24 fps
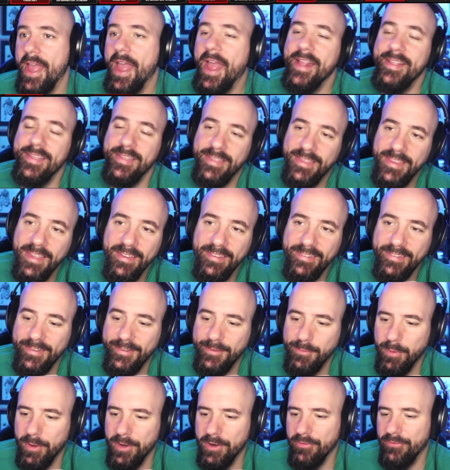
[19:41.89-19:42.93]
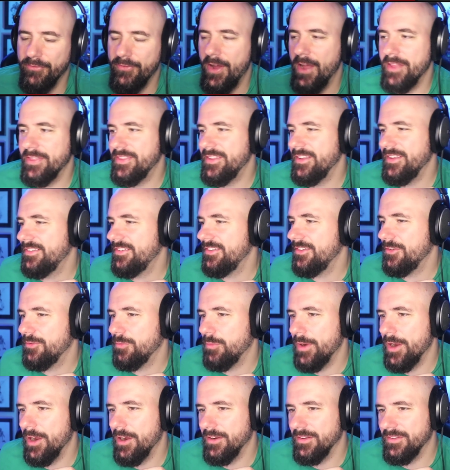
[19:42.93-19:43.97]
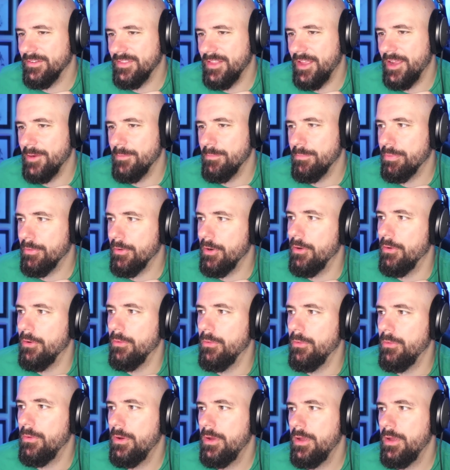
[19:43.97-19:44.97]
and this is where the fight. This is where it's like, bro,